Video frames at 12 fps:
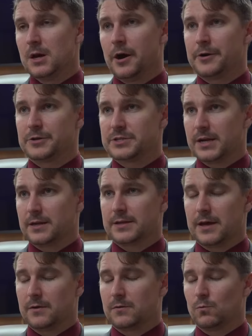understanding
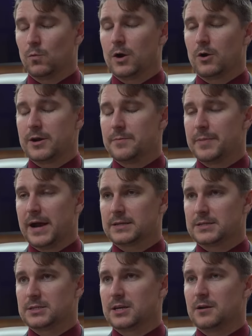that what our
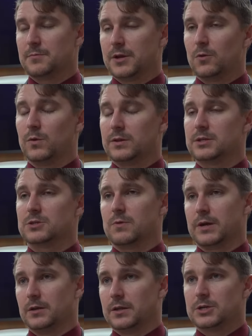impact is going to be with this
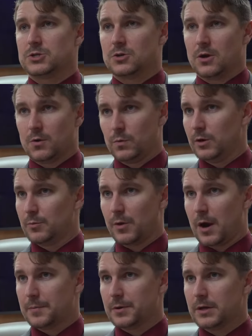regulation on real
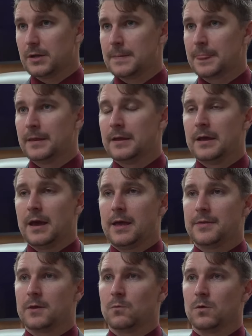property.
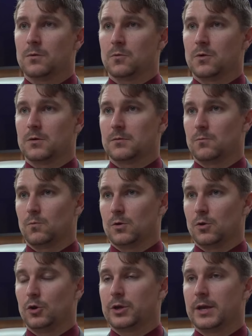And then what we're,
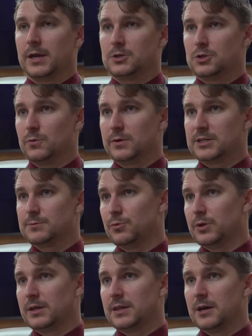we're looking at doing is
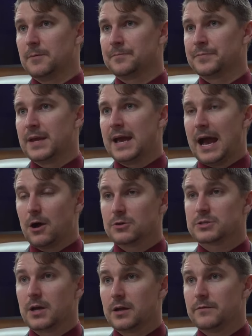putting them
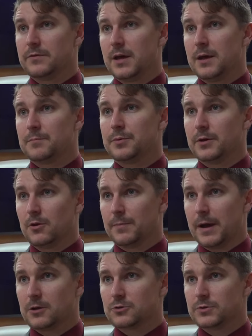outside of the MPO
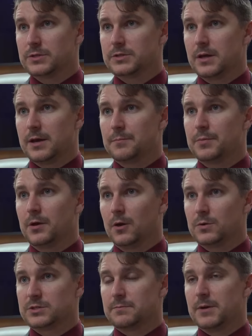boundaries. The
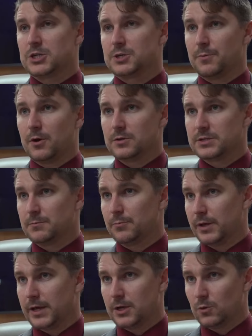MPO is the Metropolitan
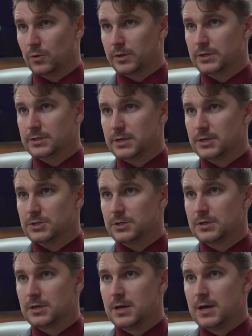Planning
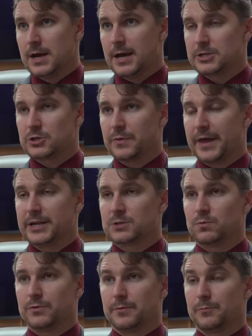Organization. And so that
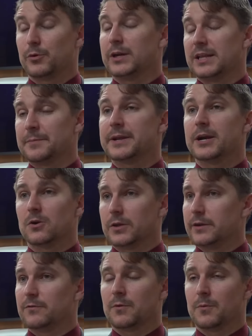is the
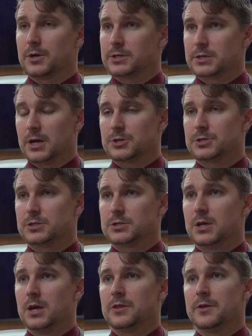preliminarily from our
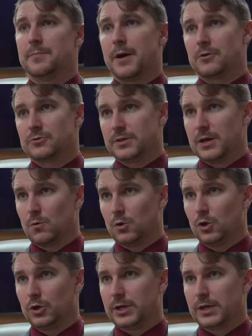discussions, the boundary that we're
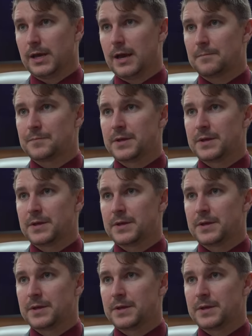looking at.